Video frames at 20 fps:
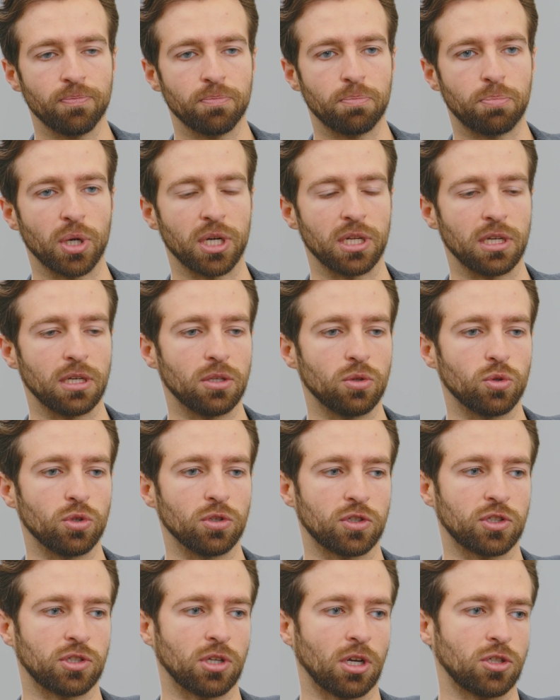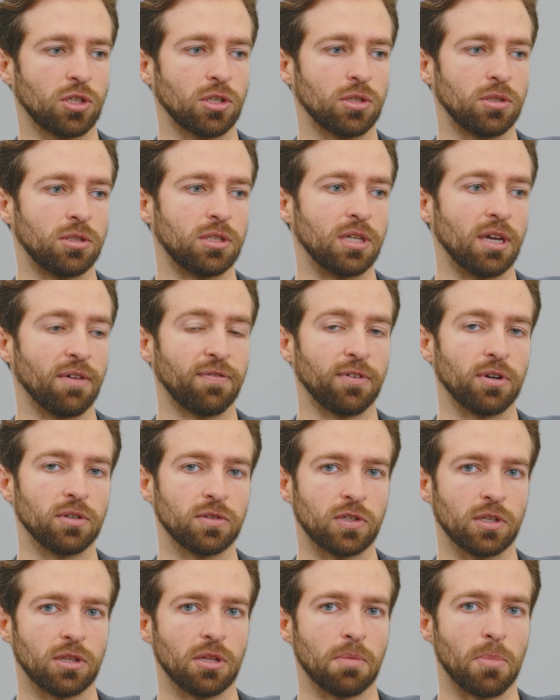But there's such a
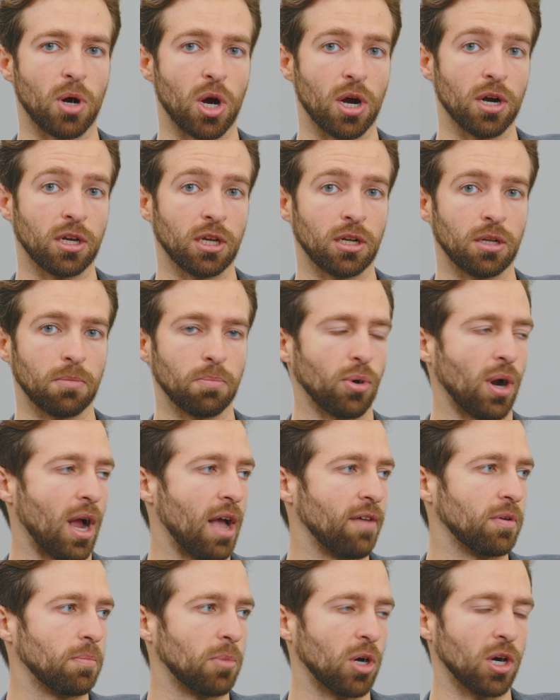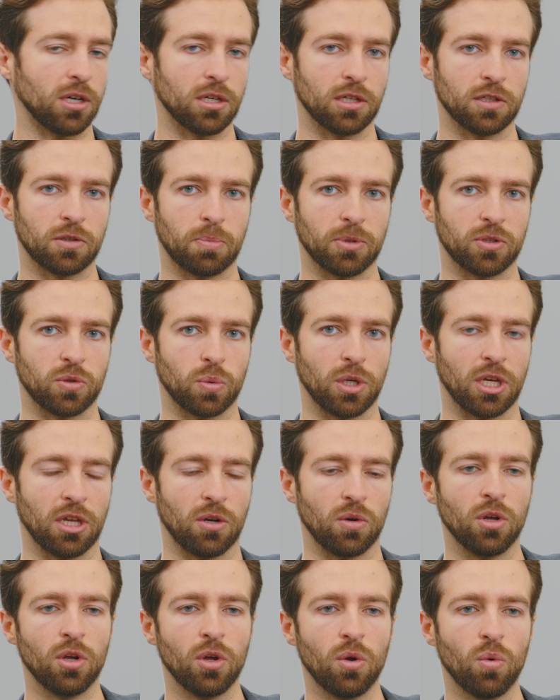difference in the market and private markets
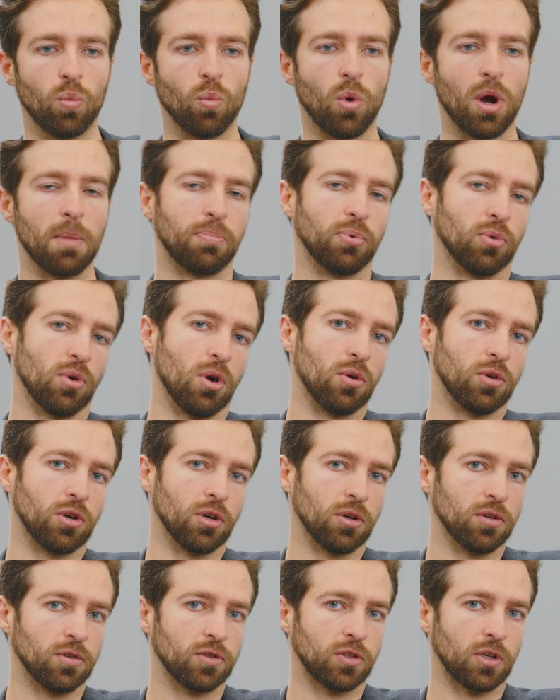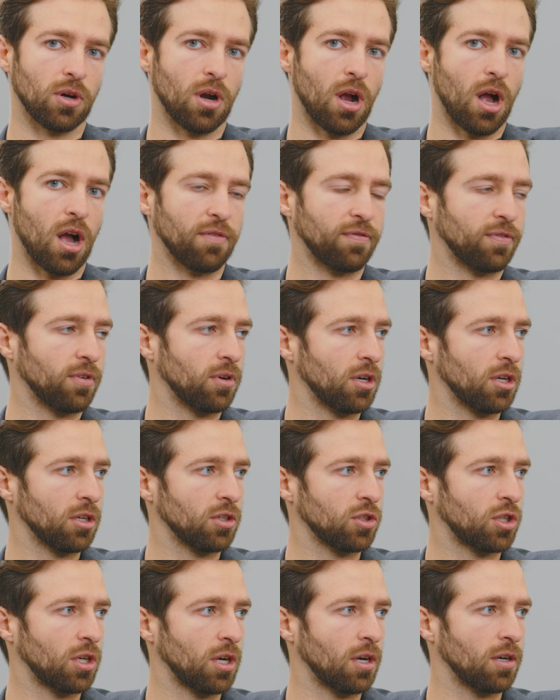between what brokers are offering
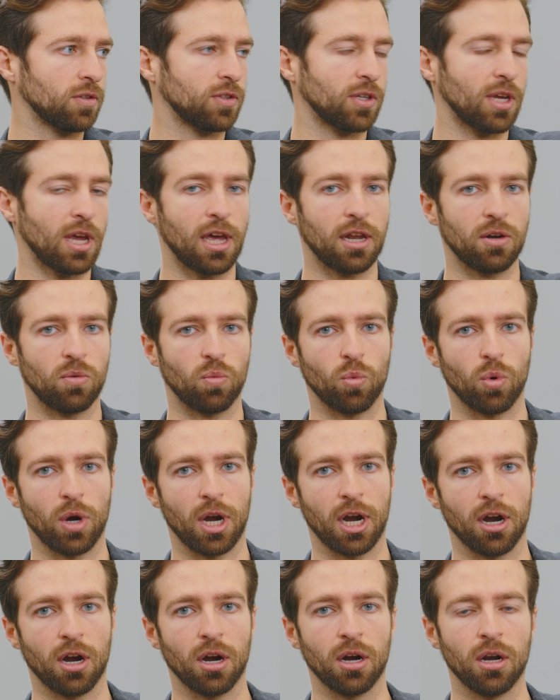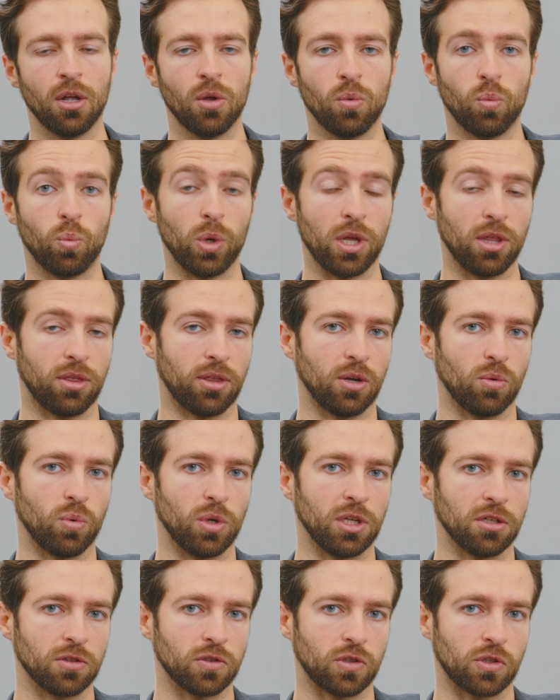shares at and where we think we
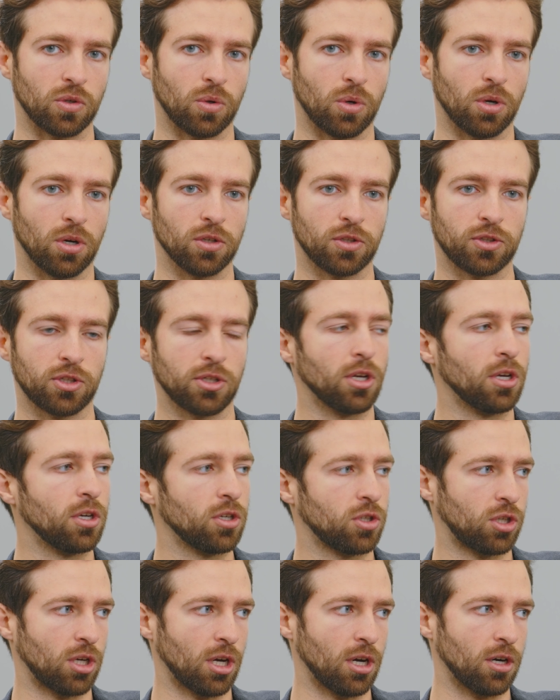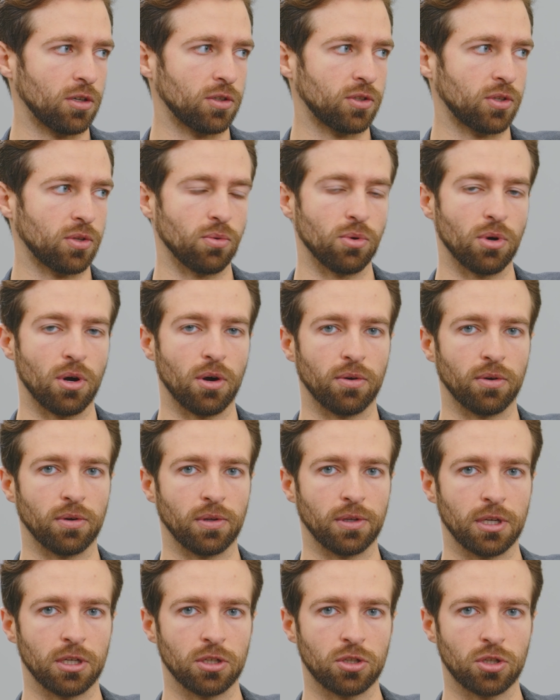can source shares through our
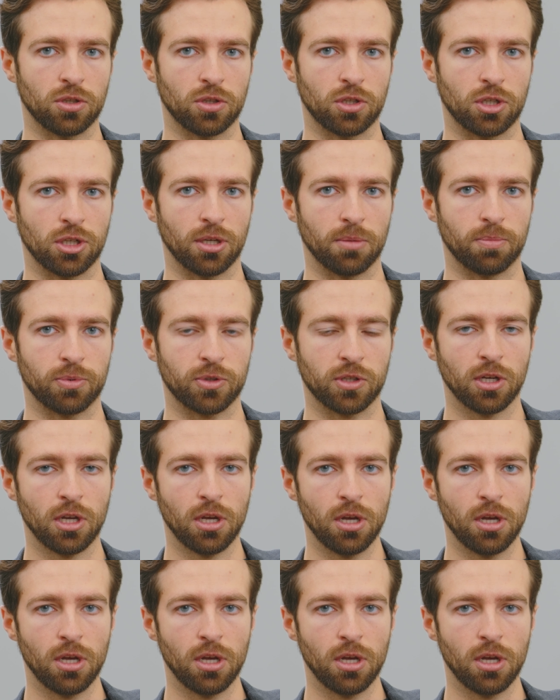relationships